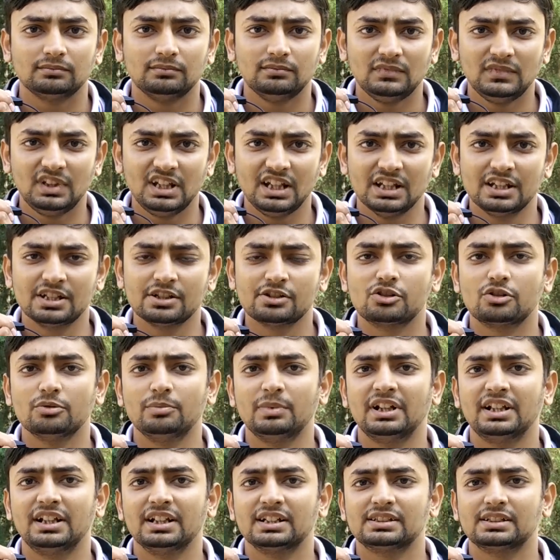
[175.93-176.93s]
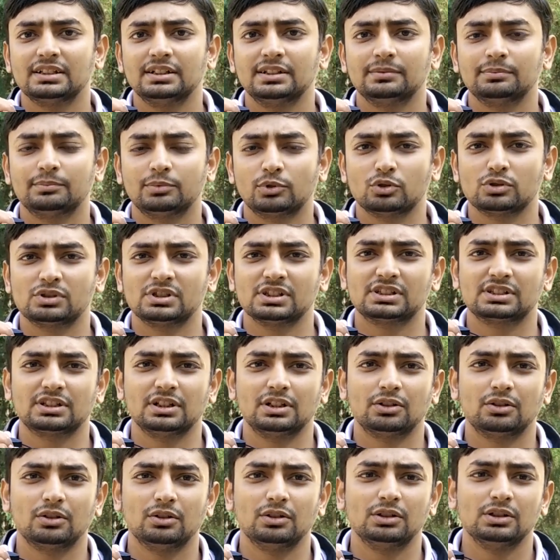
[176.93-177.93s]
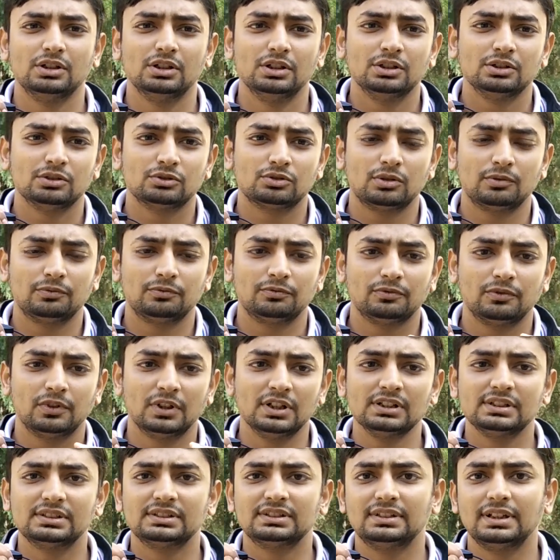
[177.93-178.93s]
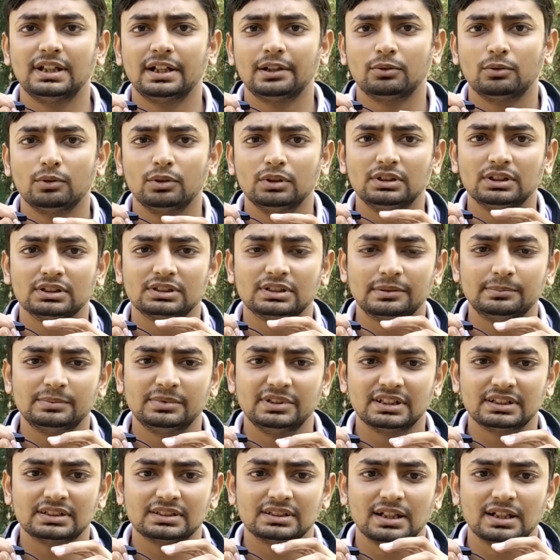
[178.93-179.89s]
instrumentation and process control. So once that all the subjects are